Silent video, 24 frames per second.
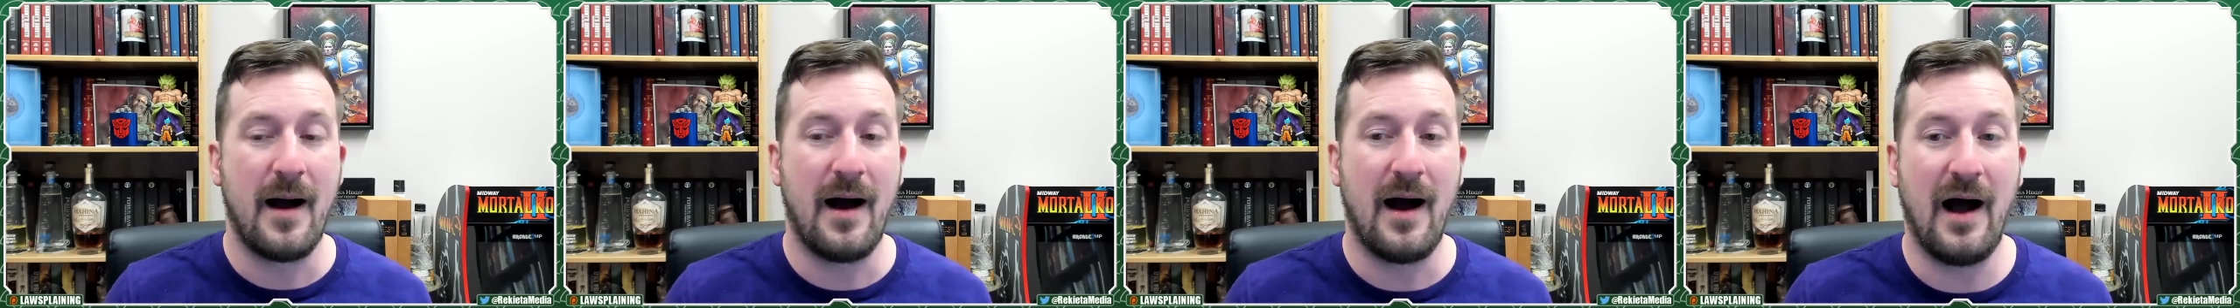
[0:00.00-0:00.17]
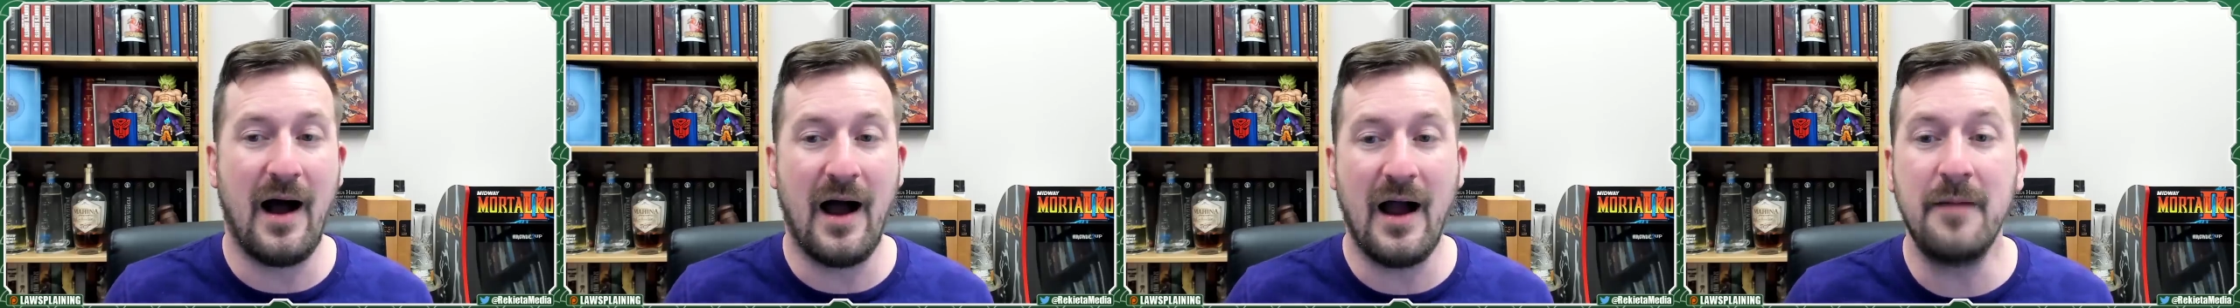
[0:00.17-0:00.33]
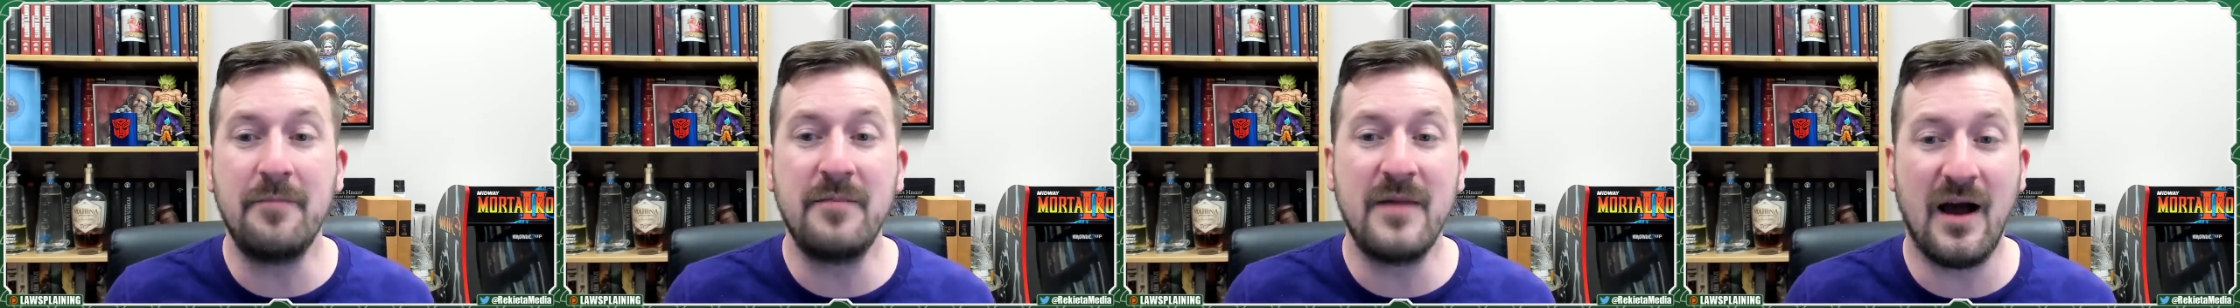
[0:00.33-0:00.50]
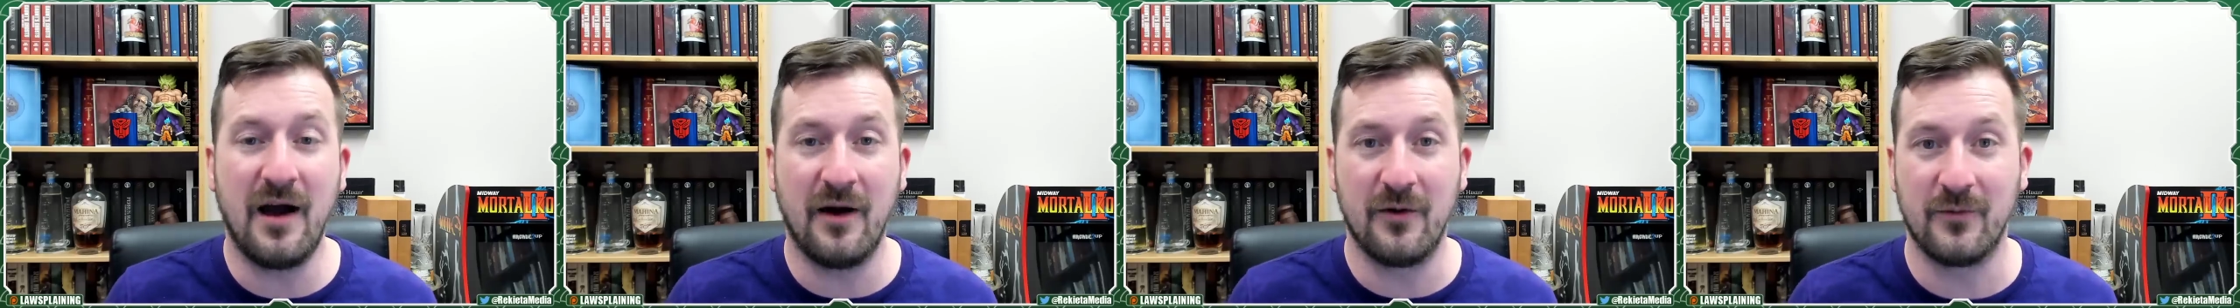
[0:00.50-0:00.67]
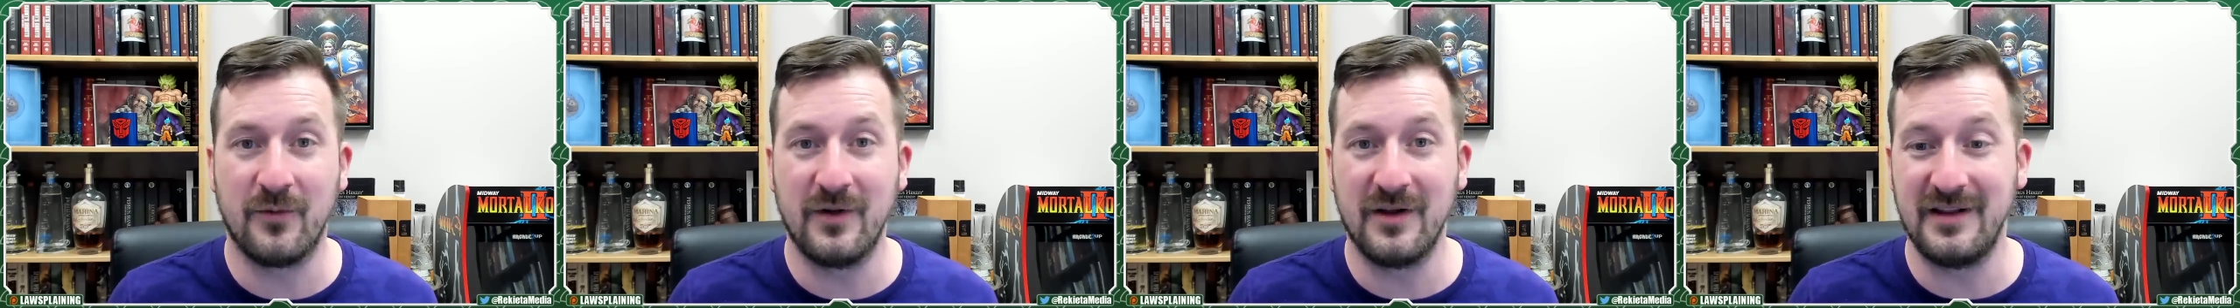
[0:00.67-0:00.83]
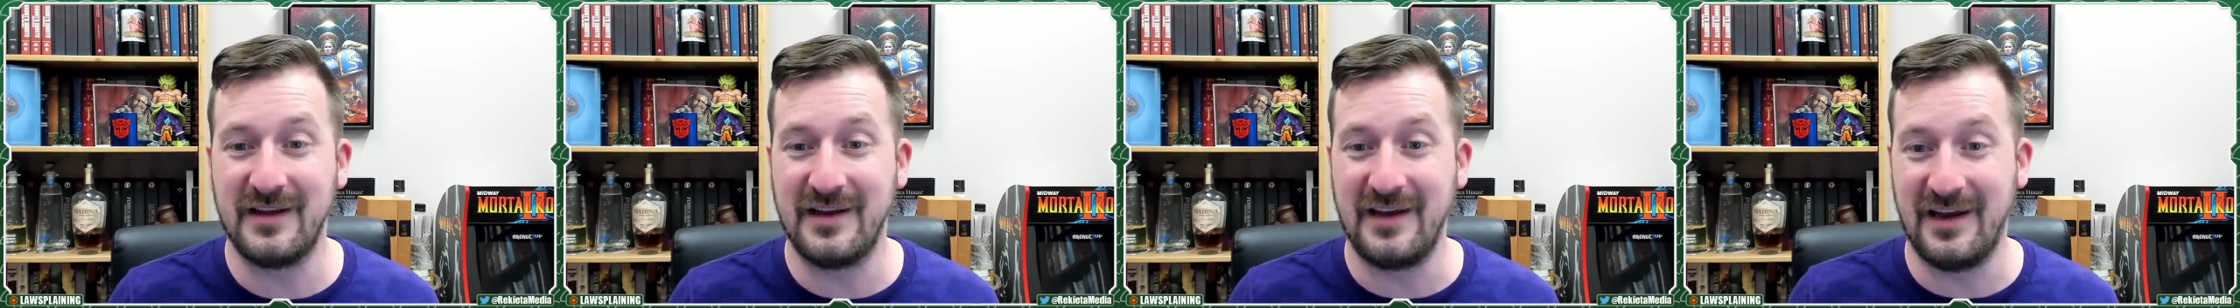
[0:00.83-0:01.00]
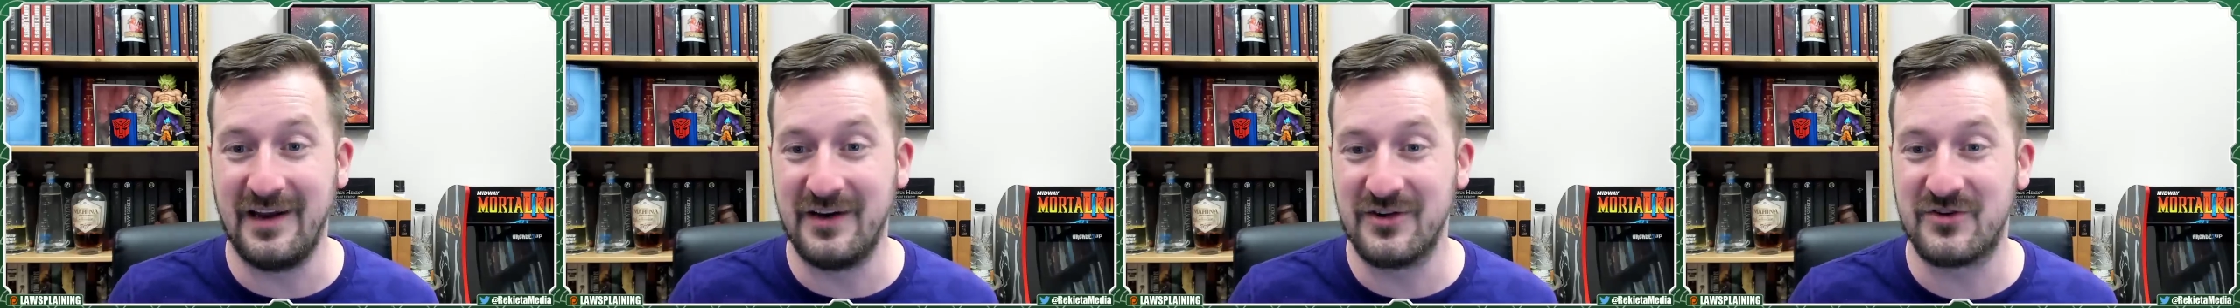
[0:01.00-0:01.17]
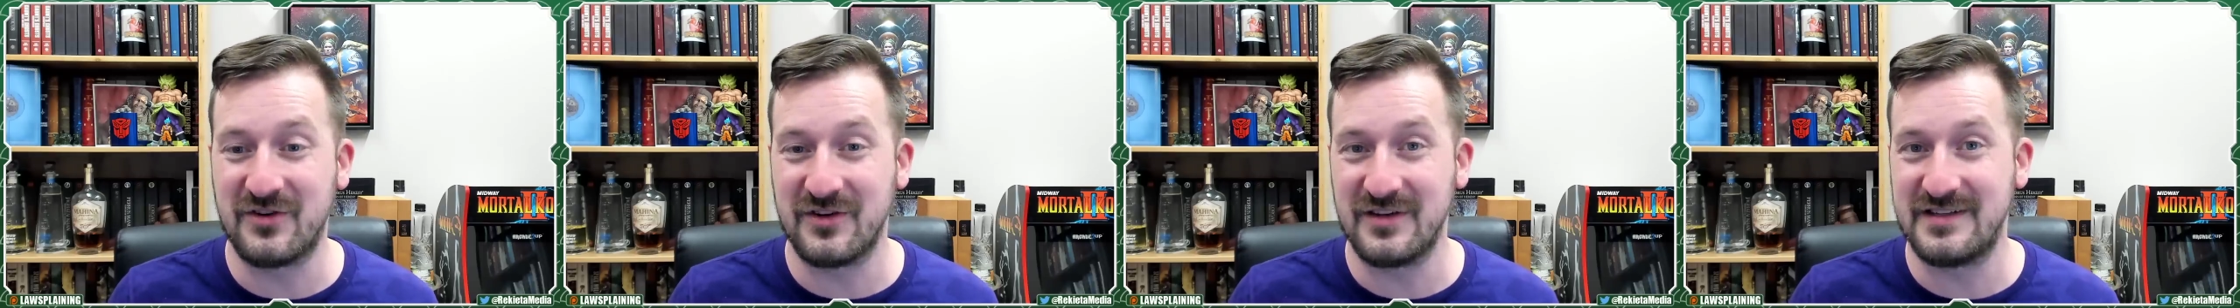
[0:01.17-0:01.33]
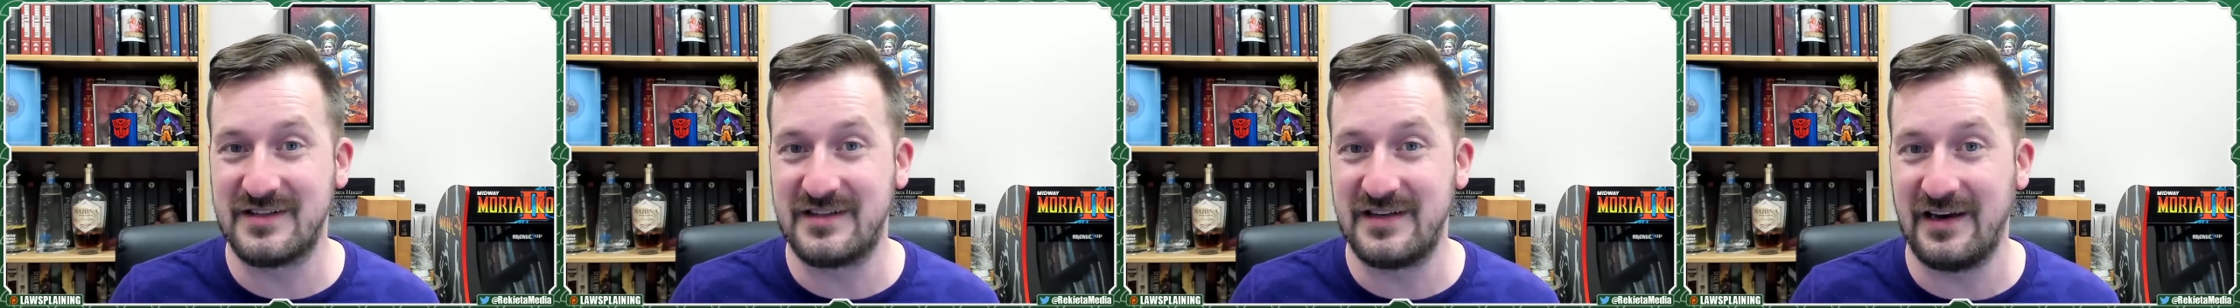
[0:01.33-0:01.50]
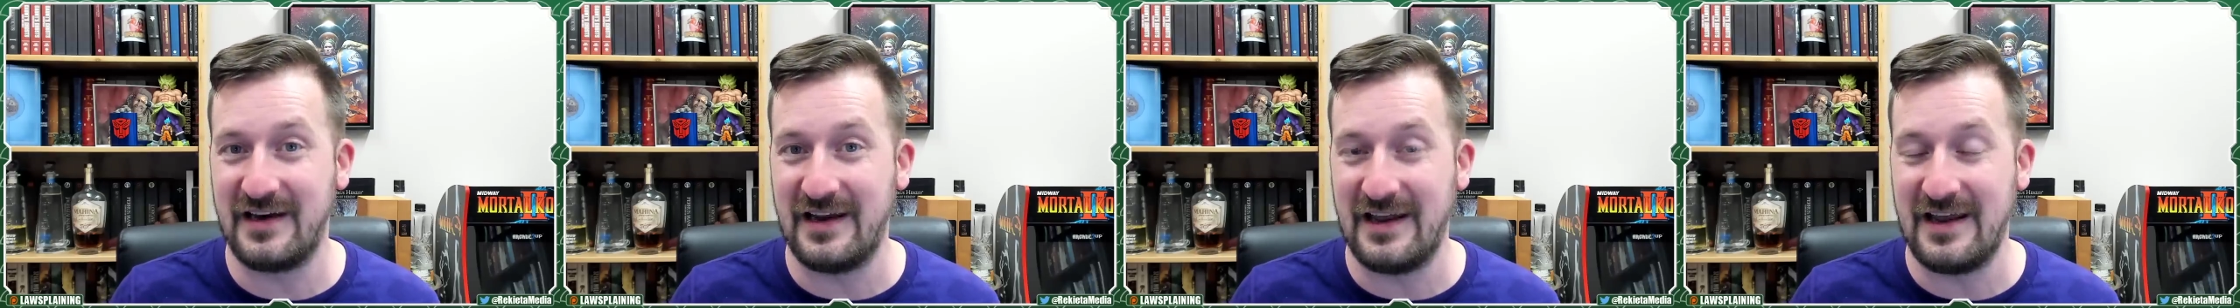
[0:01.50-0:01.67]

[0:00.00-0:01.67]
I'm not really interested